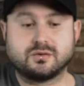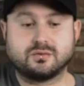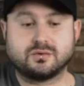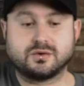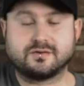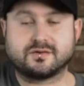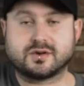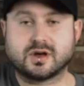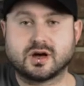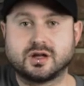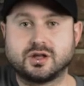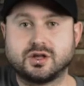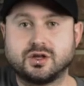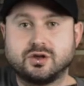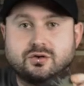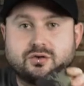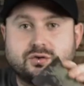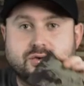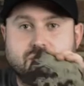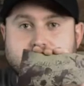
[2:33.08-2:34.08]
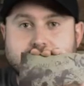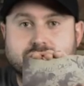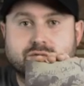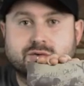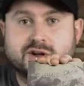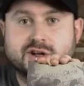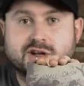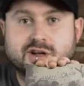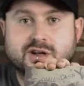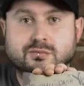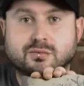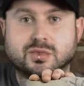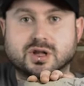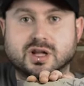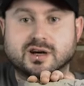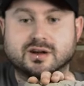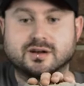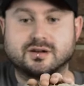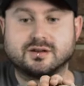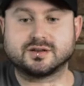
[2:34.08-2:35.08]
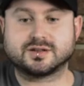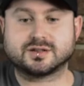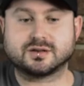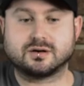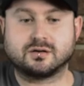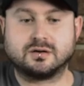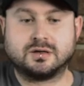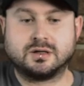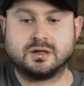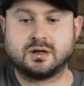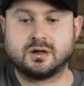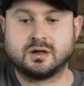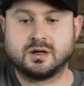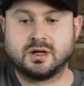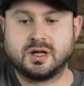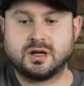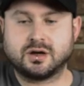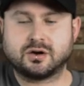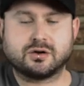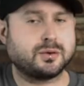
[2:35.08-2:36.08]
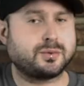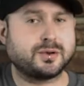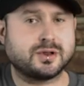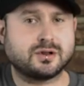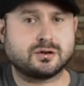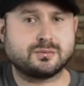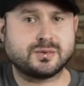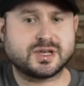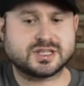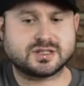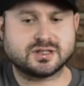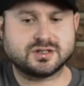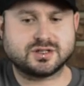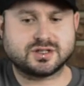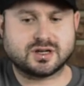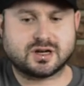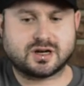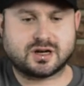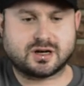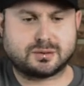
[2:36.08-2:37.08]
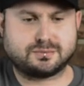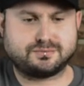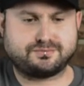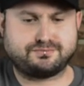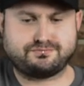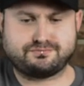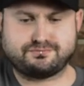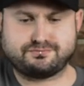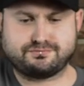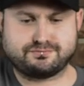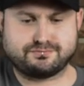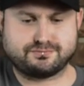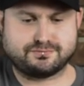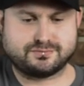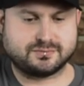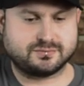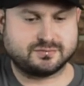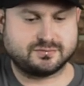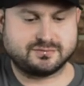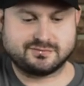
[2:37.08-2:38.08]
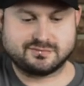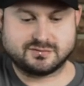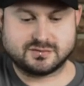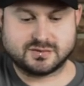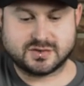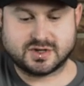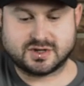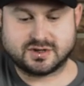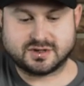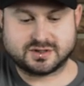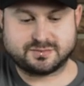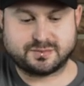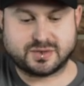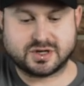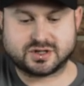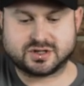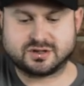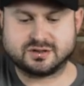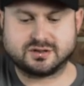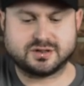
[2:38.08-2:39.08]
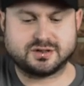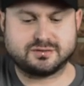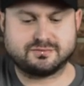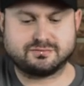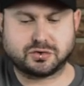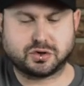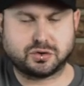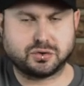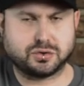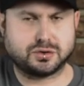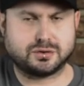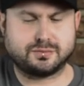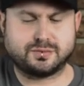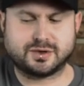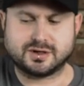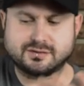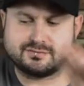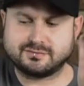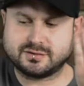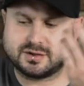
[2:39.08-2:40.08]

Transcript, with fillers: we've got you written in blood. So, creepy little message. Um, not especially cool, but